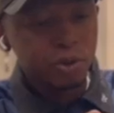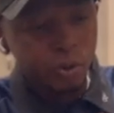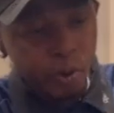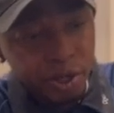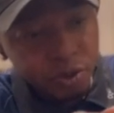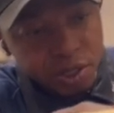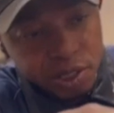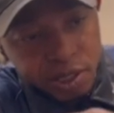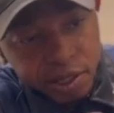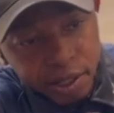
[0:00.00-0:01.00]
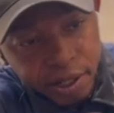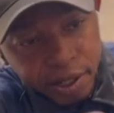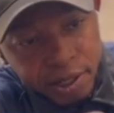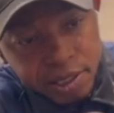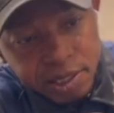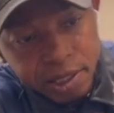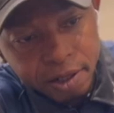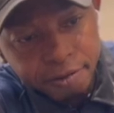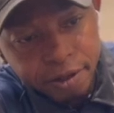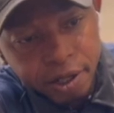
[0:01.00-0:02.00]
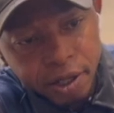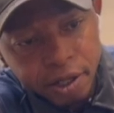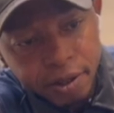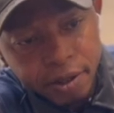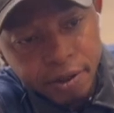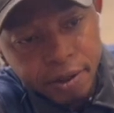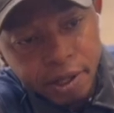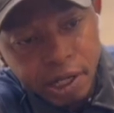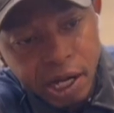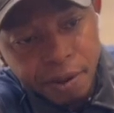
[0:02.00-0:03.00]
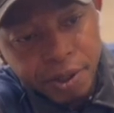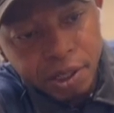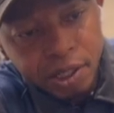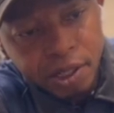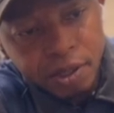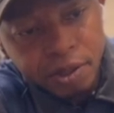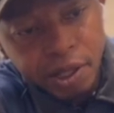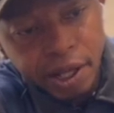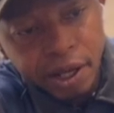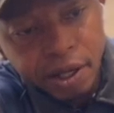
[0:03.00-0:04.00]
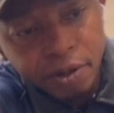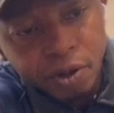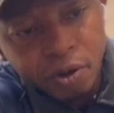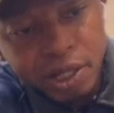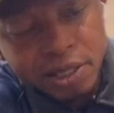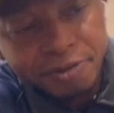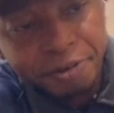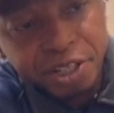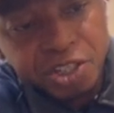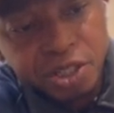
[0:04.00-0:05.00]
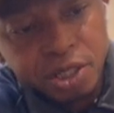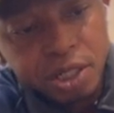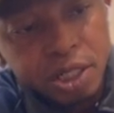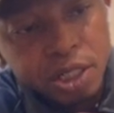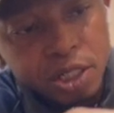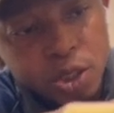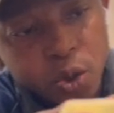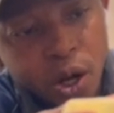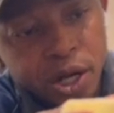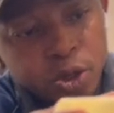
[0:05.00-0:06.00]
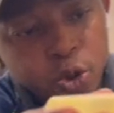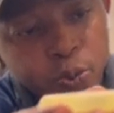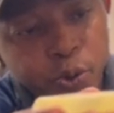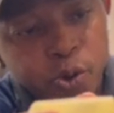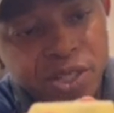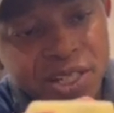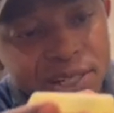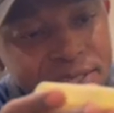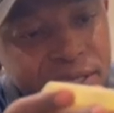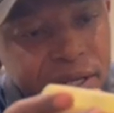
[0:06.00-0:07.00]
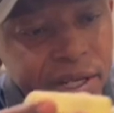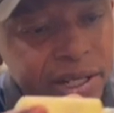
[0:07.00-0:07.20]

where you see the silver coming there, you know, that's friction. So I do put just a little,